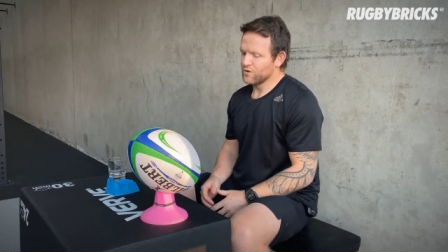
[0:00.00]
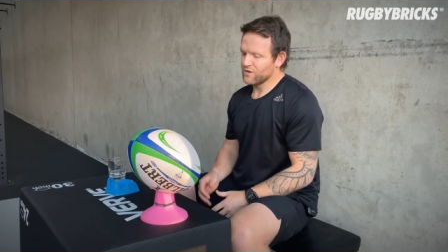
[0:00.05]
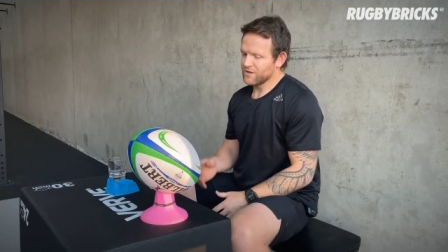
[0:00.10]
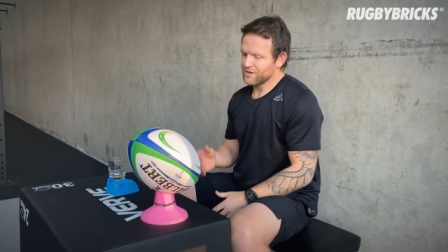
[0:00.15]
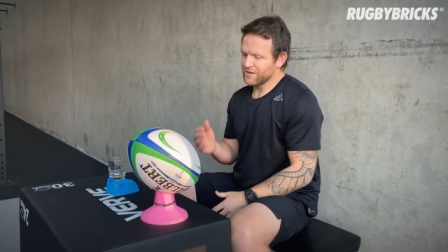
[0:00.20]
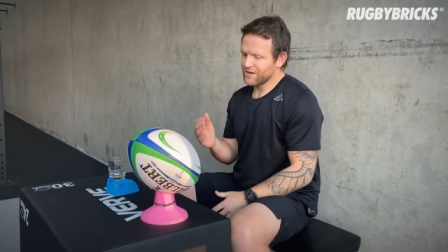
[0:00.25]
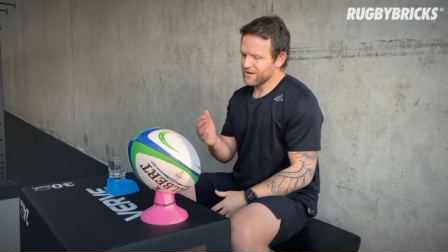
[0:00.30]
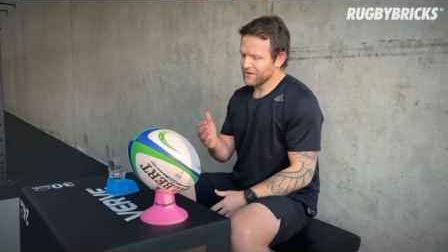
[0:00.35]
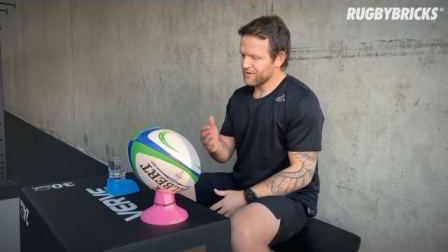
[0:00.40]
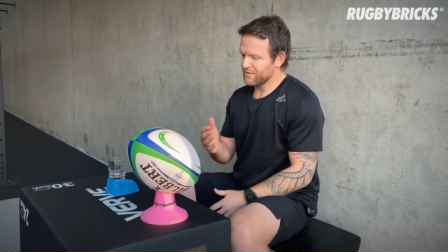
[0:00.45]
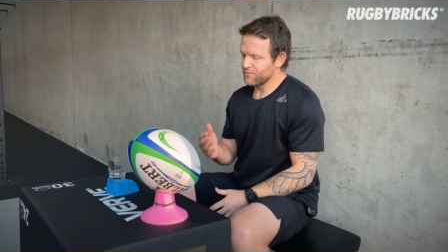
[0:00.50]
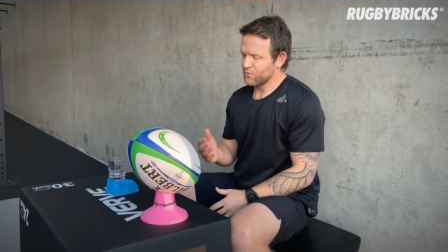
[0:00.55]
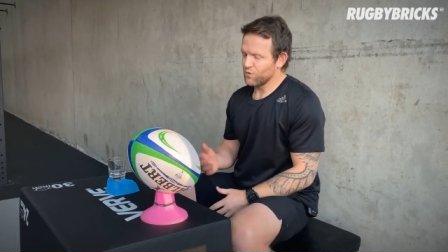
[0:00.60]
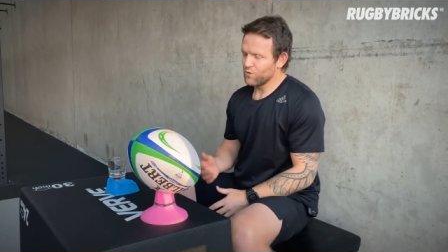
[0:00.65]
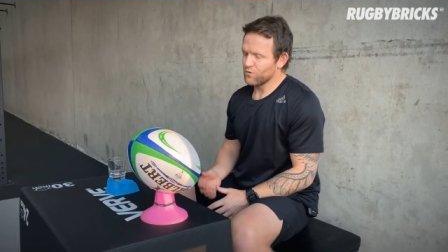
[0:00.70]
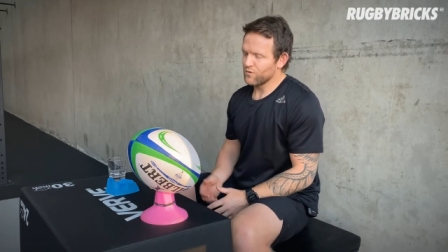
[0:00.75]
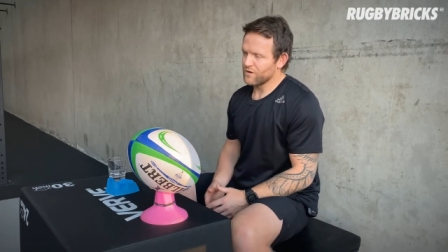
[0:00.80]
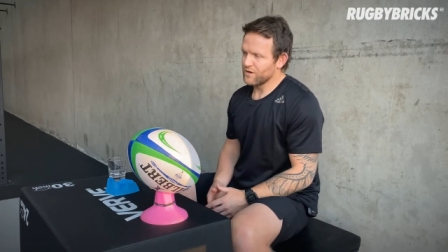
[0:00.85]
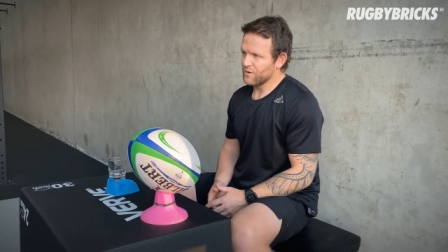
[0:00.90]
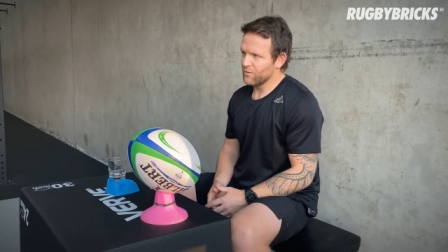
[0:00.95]
you can hit the
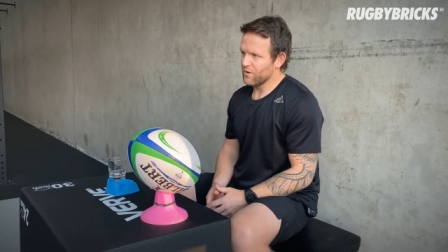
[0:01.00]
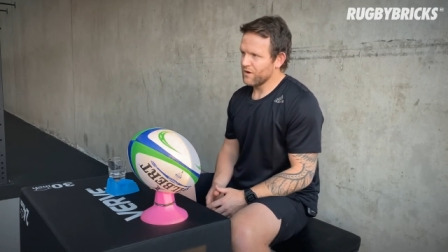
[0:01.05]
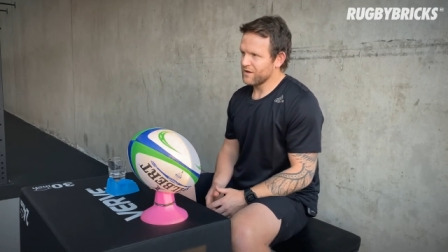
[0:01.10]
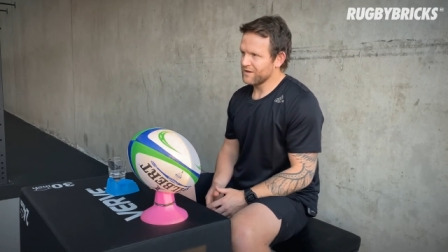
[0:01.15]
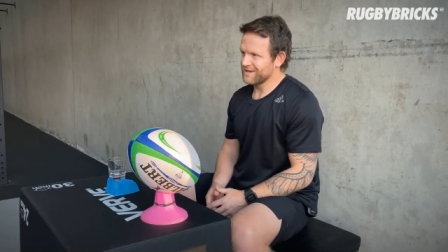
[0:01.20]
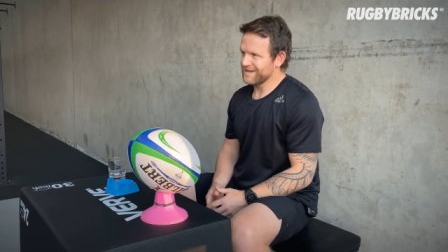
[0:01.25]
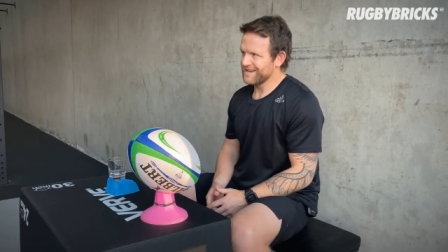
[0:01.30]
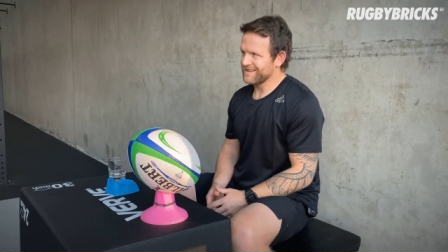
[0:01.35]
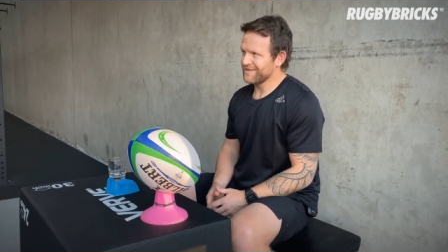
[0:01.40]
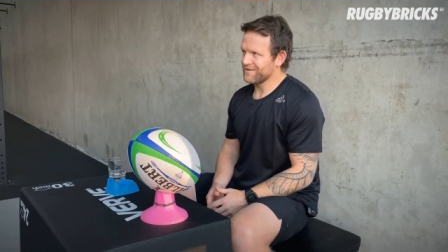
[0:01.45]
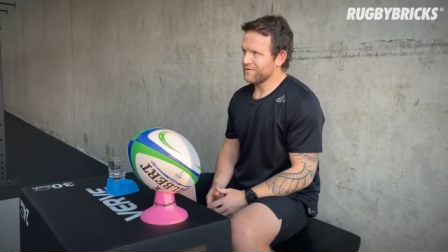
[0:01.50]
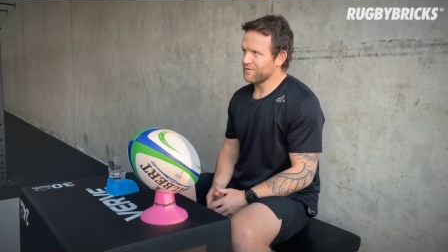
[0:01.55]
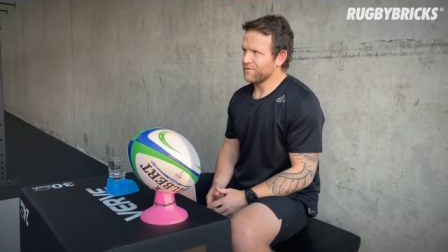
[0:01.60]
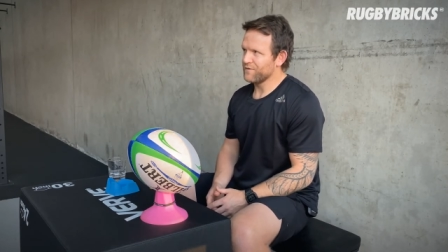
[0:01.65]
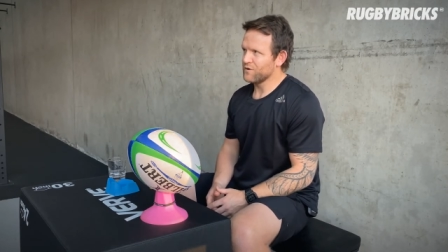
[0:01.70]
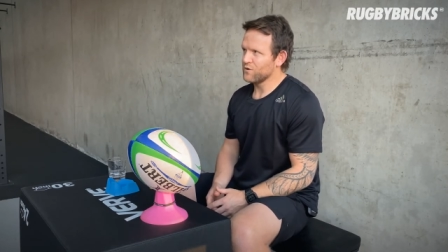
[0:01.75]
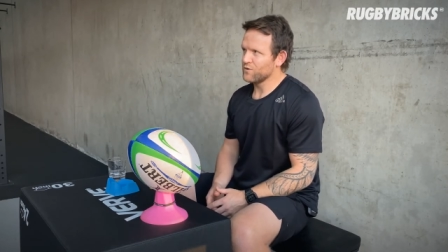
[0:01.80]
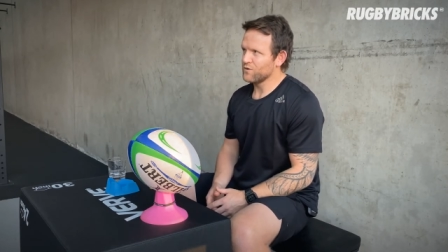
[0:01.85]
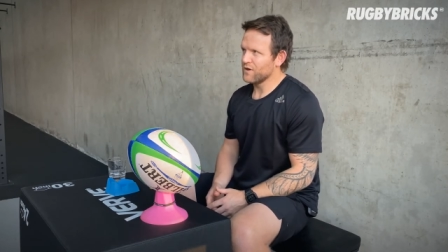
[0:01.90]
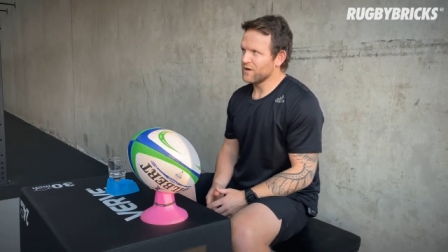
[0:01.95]
ball really well and get the
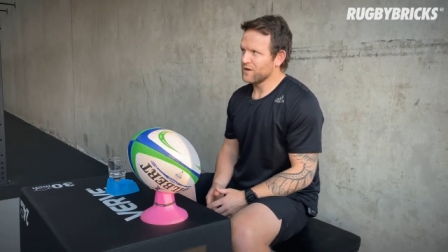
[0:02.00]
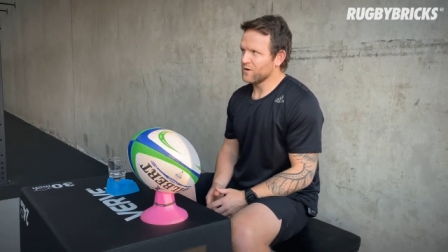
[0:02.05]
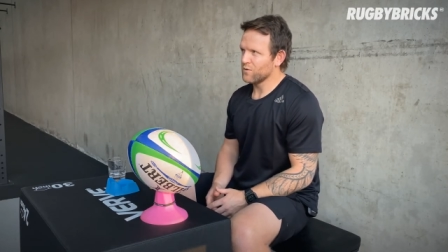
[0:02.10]
feel that